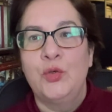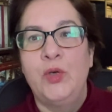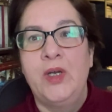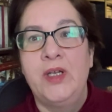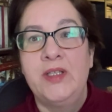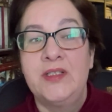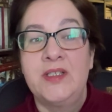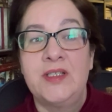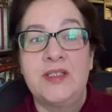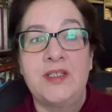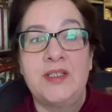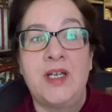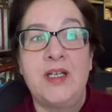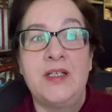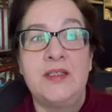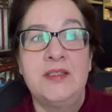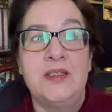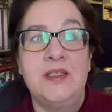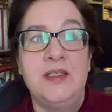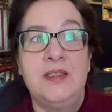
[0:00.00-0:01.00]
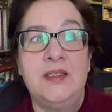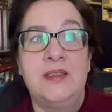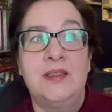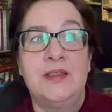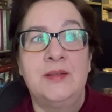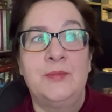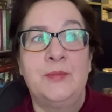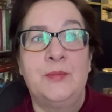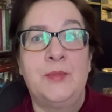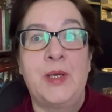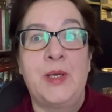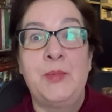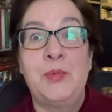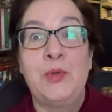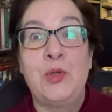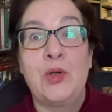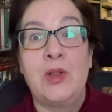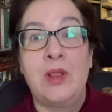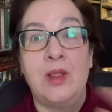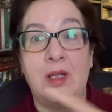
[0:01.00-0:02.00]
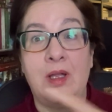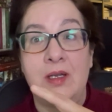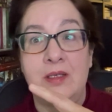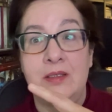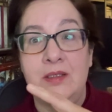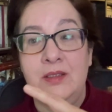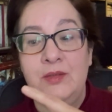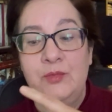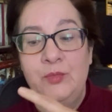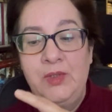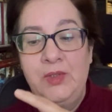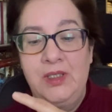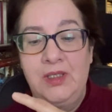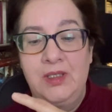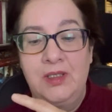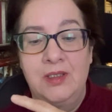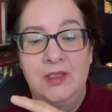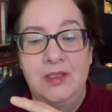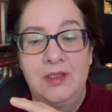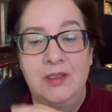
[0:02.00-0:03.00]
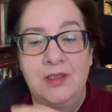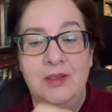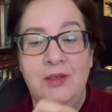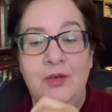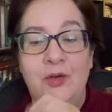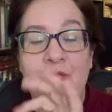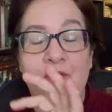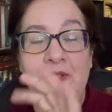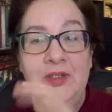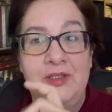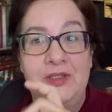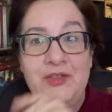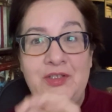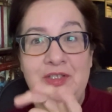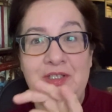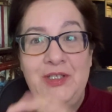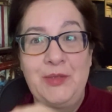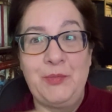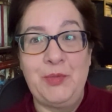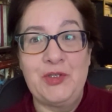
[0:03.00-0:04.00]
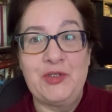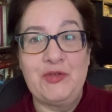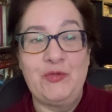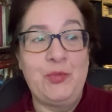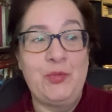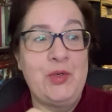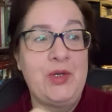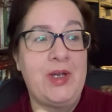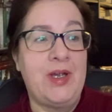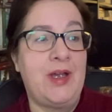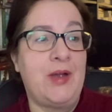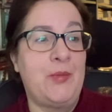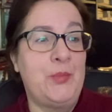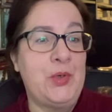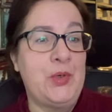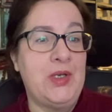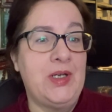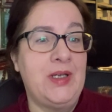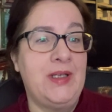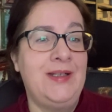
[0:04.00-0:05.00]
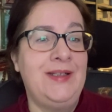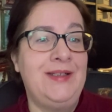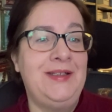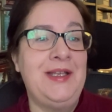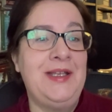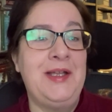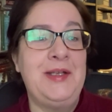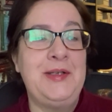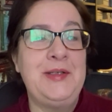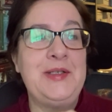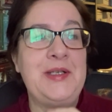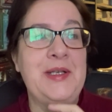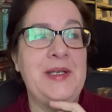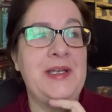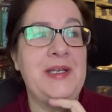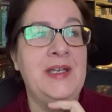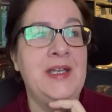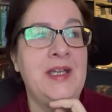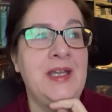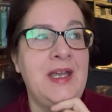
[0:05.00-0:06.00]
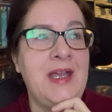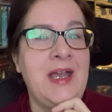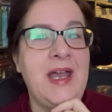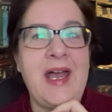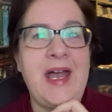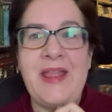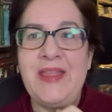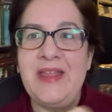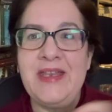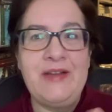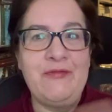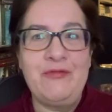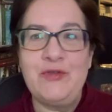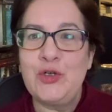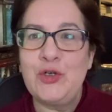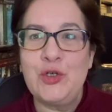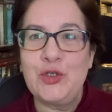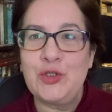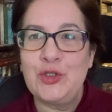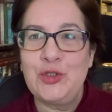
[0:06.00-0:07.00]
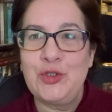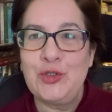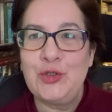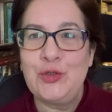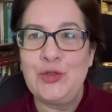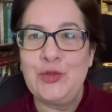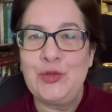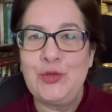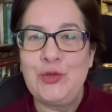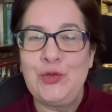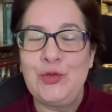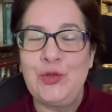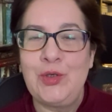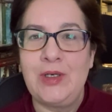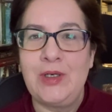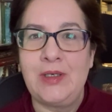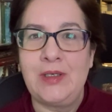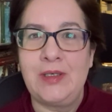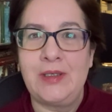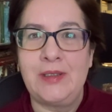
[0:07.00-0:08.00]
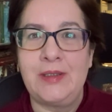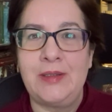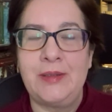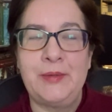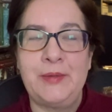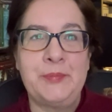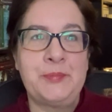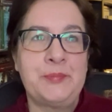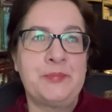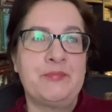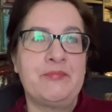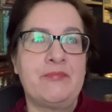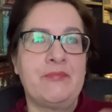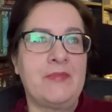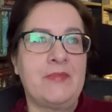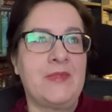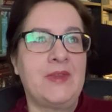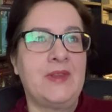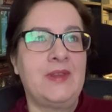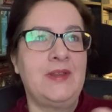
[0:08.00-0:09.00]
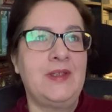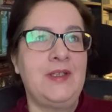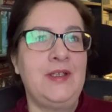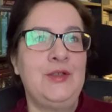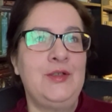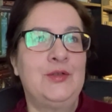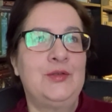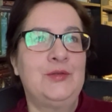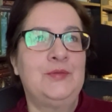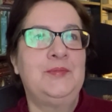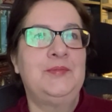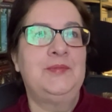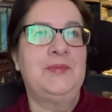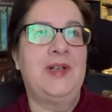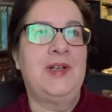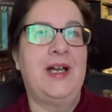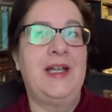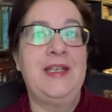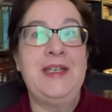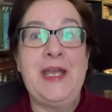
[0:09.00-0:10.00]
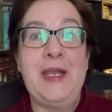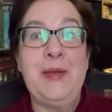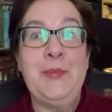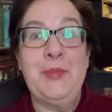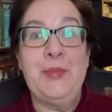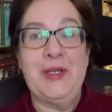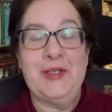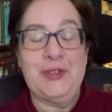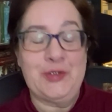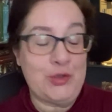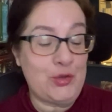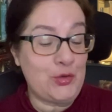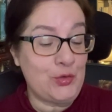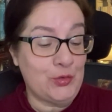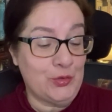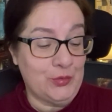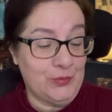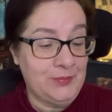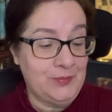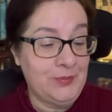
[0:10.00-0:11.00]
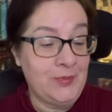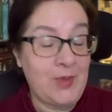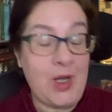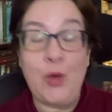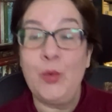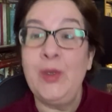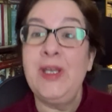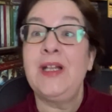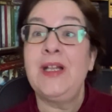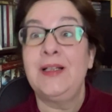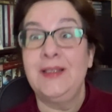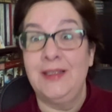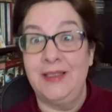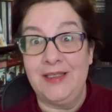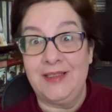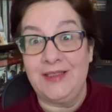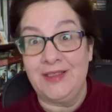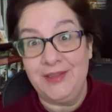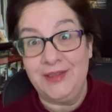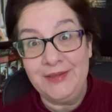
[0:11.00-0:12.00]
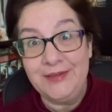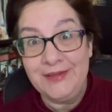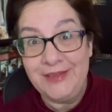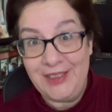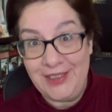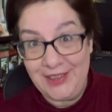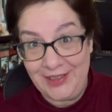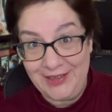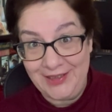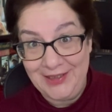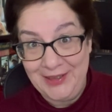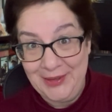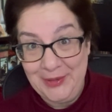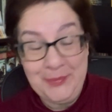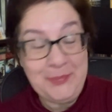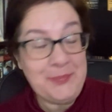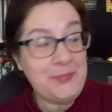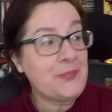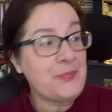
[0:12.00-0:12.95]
I'd started my blog last week all the little snippets I put in, and then I forgot to do you know, an end bit. So a week later, here I am.